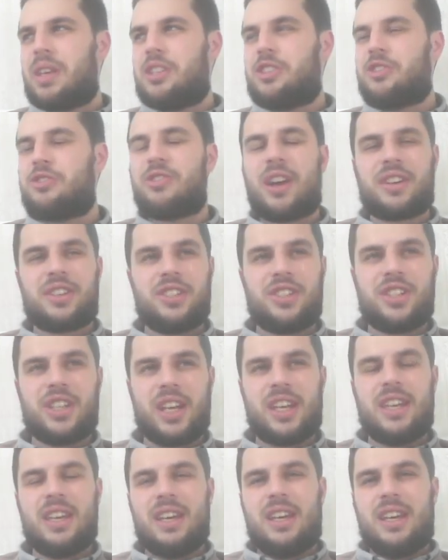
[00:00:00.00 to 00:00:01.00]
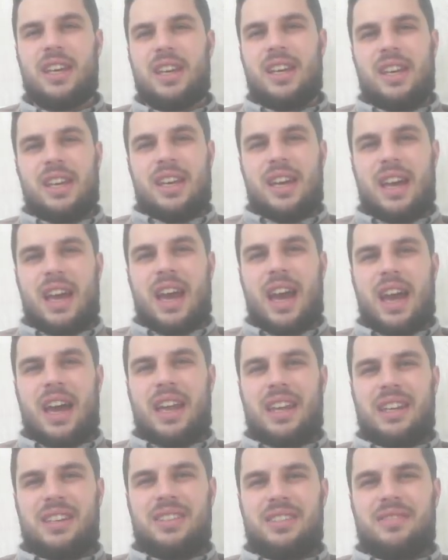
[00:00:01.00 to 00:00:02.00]
strategy,
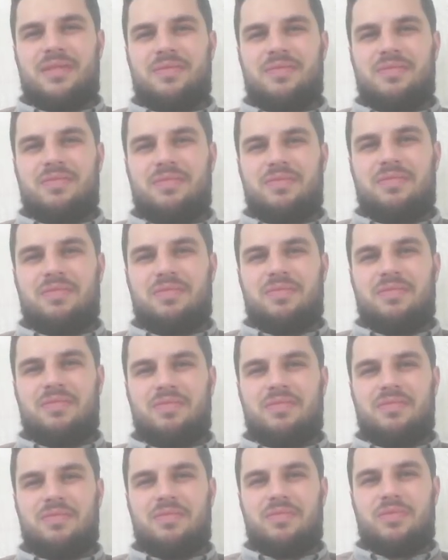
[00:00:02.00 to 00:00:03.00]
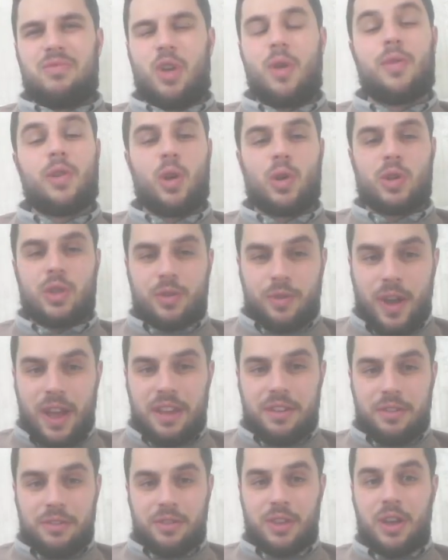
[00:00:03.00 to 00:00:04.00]
and I've lost
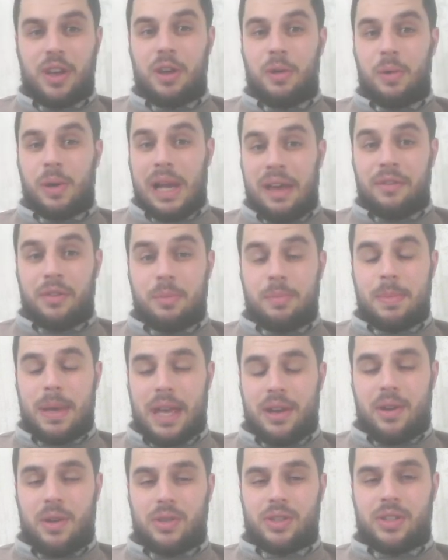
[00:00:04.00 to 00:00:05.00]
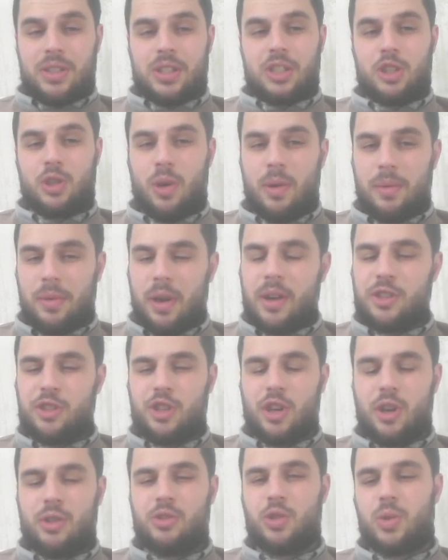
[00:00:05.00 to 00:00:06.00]
faith that there will ever be an answer. So I'm going
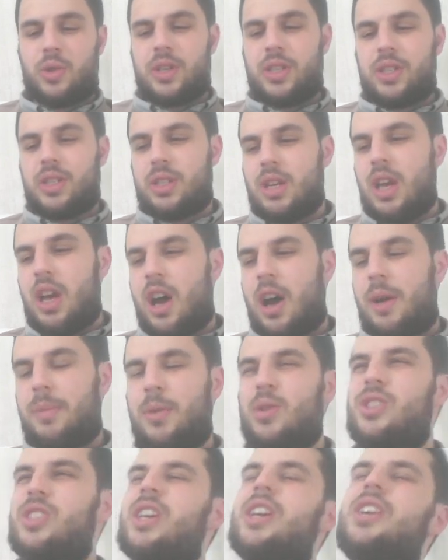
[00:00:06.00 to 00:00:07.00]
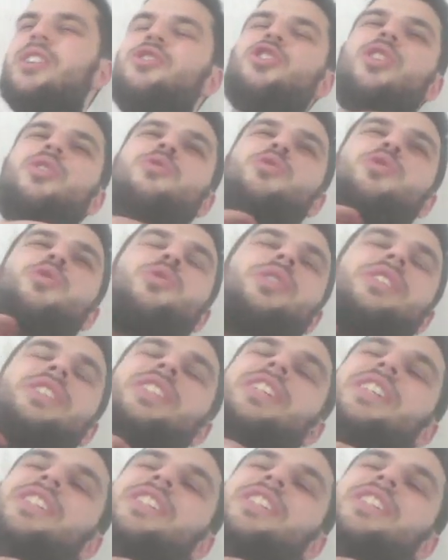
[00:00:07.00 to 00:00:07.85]
Joe Joyce. I'm not saying Joe Joyce